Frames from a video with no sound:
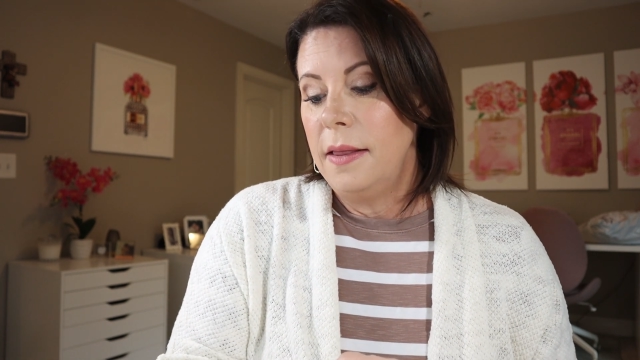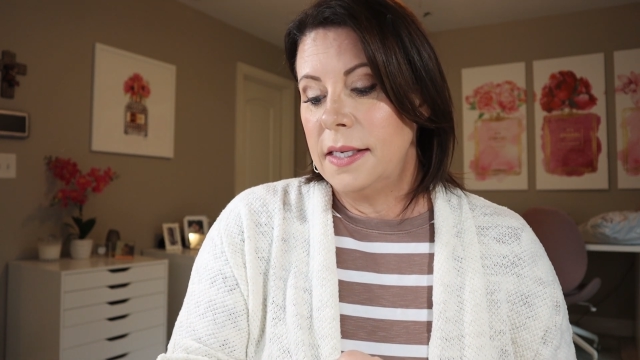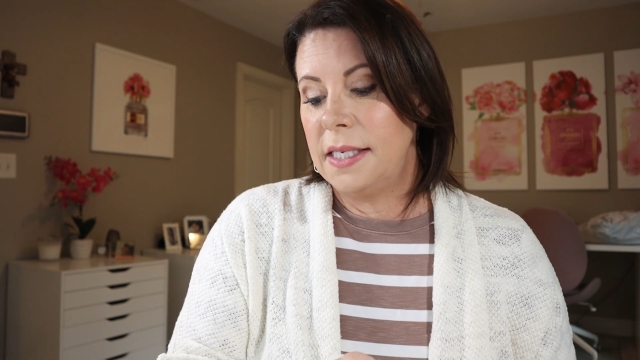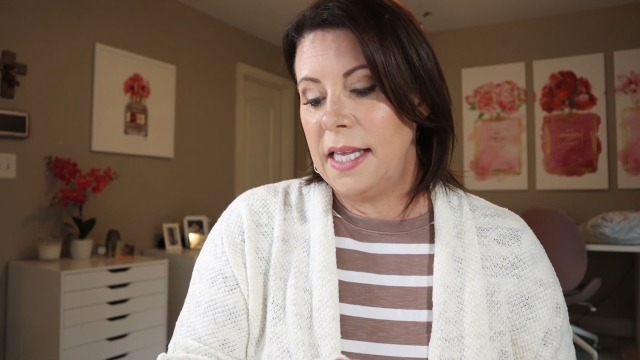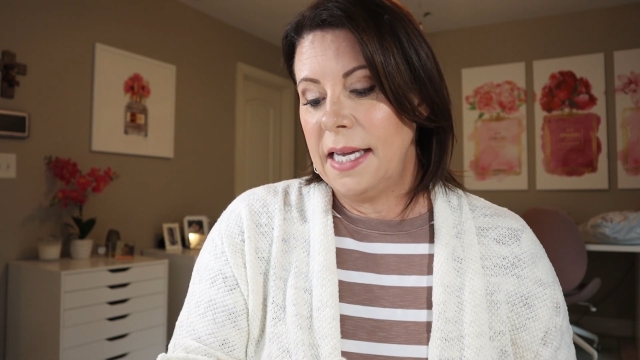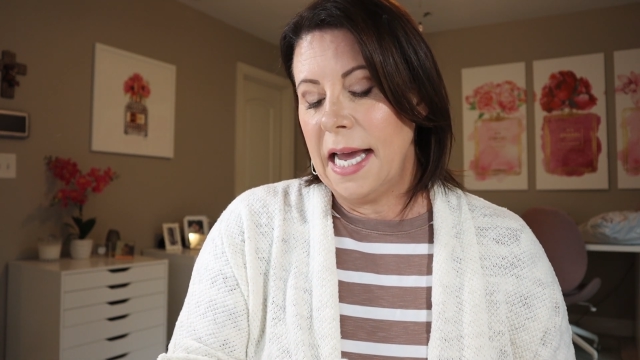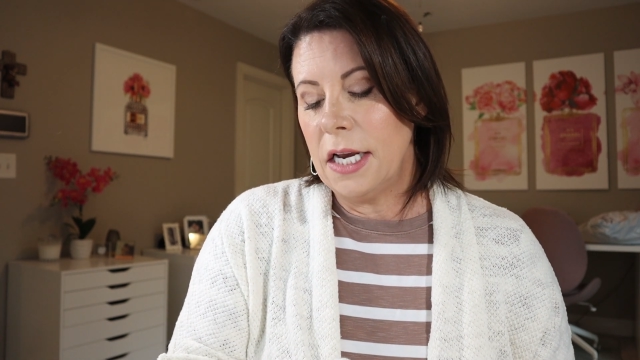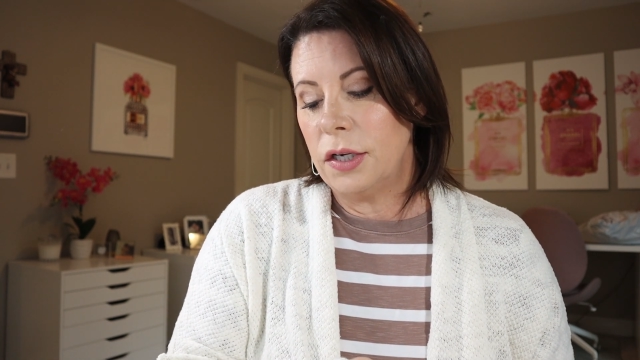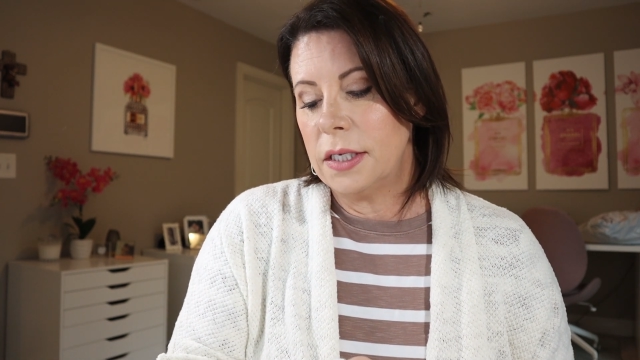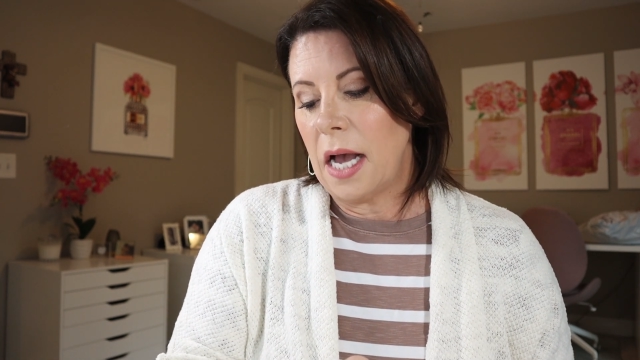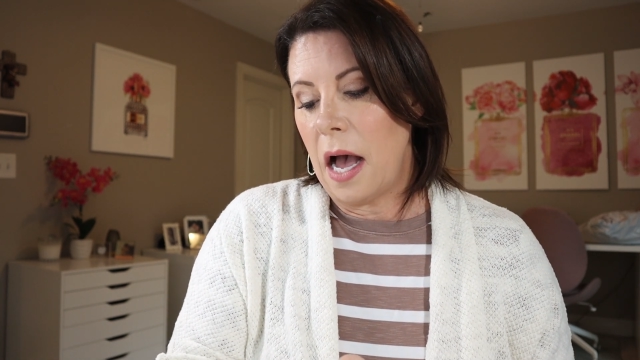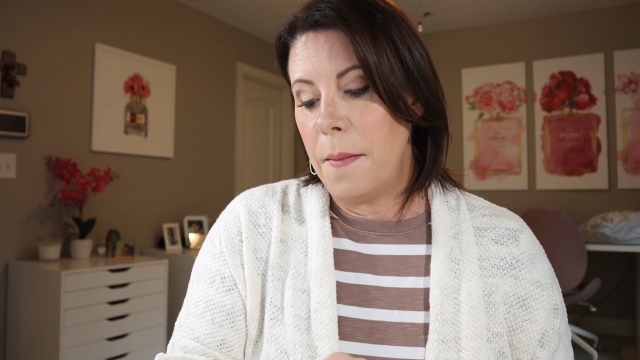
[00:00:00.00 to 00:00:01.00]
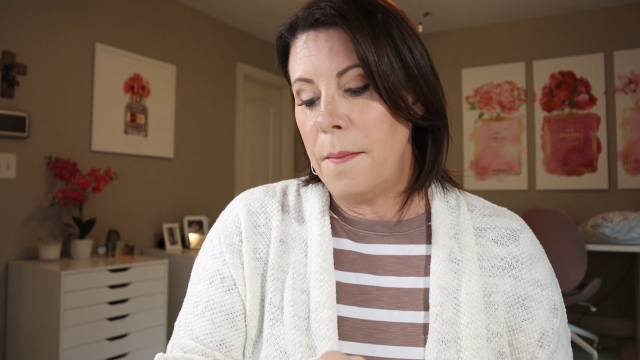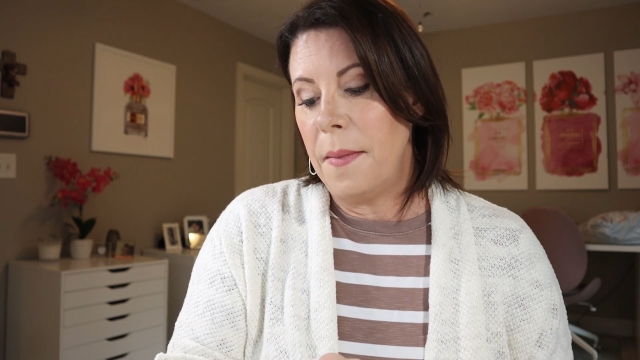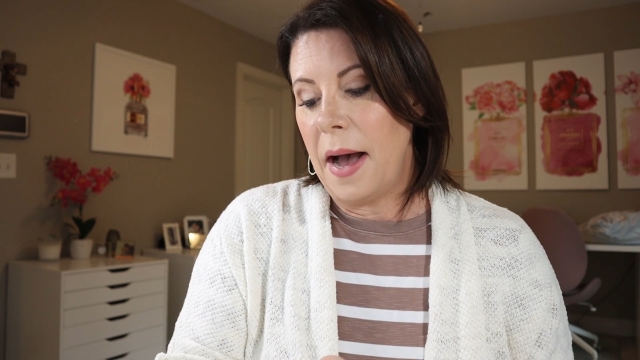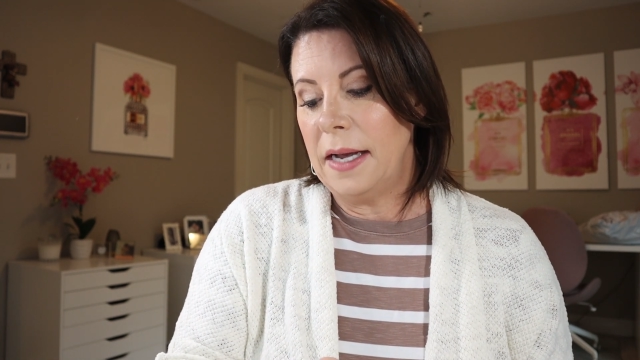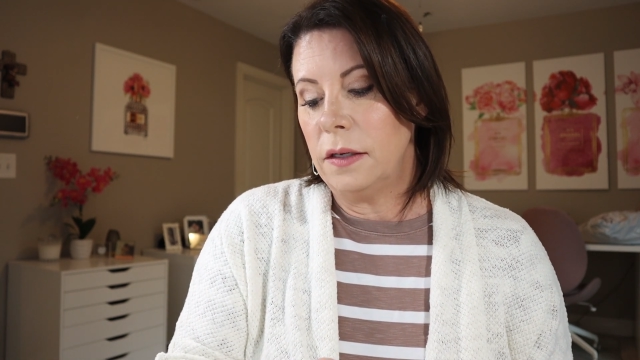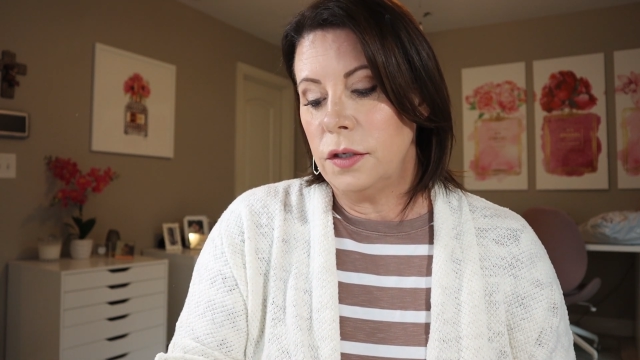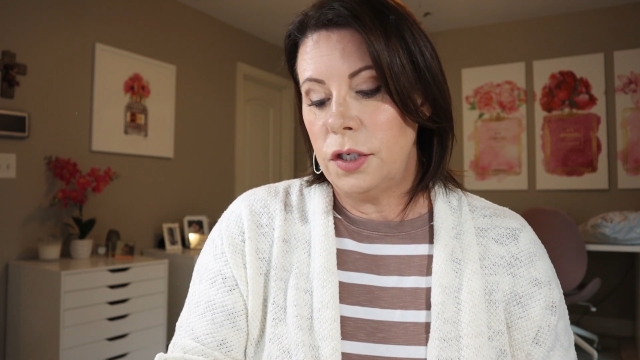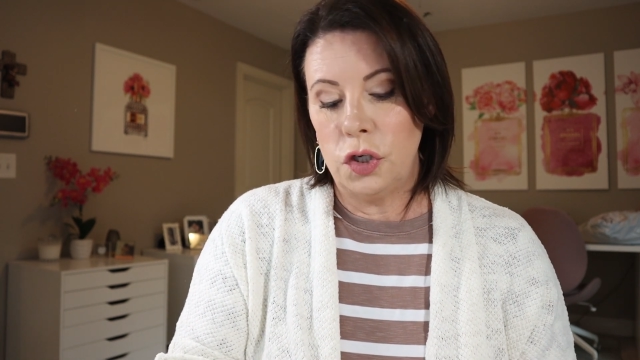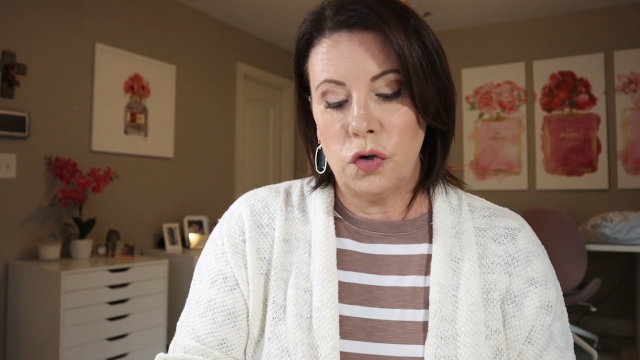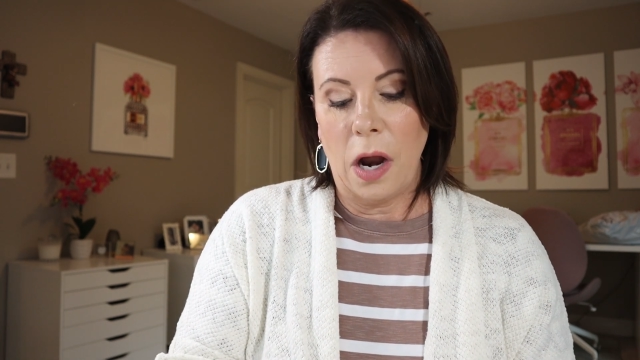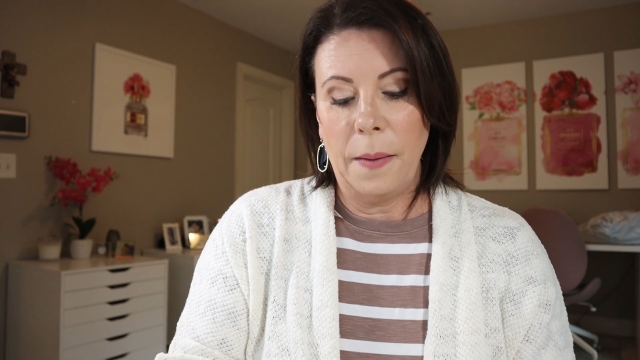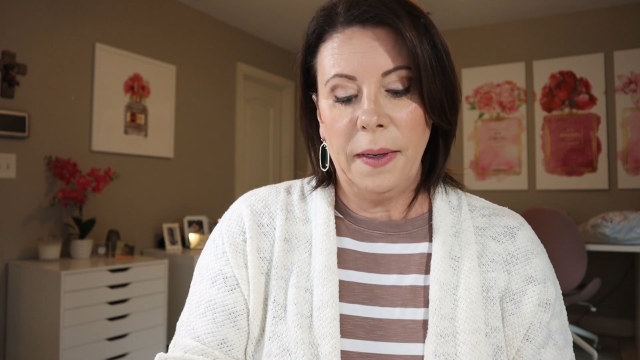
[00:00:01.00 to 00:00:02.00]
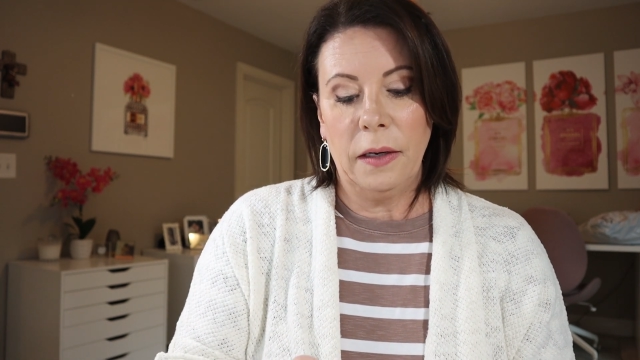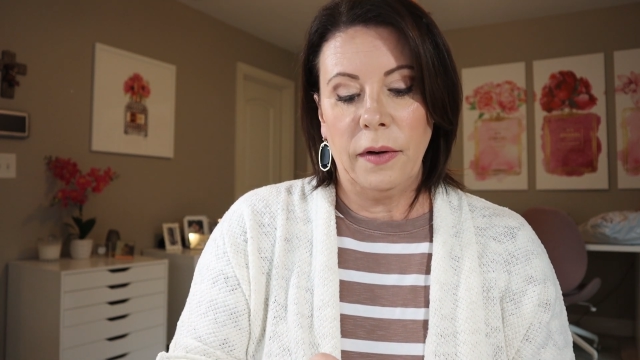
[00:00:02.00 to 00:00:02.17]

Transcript: This is the Kendra Scott Miles Drop